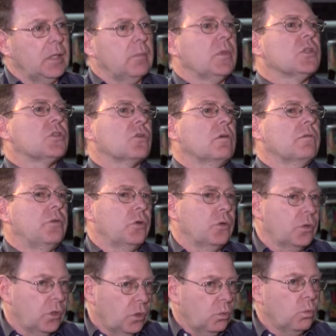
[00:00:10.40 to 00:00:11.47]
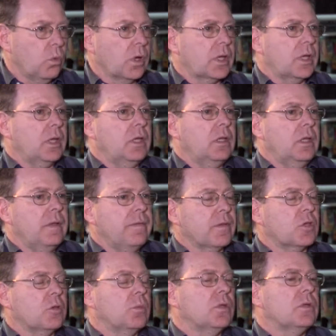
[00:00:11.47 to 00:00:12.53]
elements of her work in, the
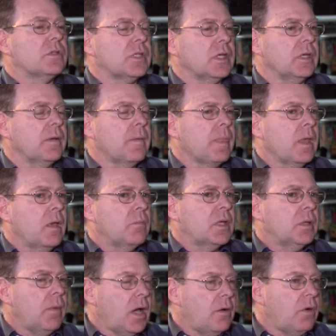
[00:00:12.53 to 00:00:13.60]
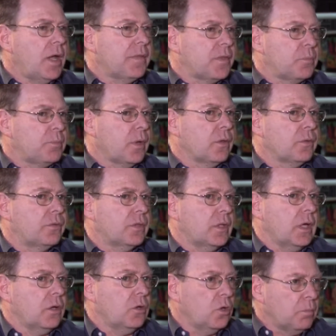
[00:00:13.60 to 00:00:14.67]
community. But am I right that both
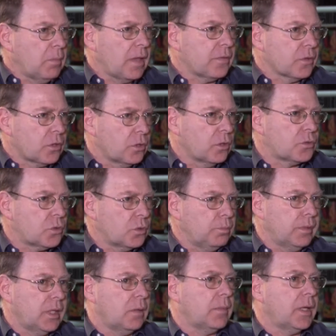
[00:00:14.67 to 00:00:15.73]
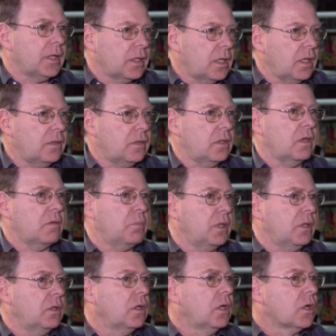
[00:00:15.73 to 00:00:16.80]
uh, her mother, Gertrude Blum, and Keithie have
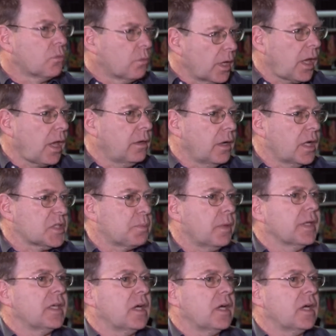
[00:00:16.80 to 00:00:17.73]
been recognised by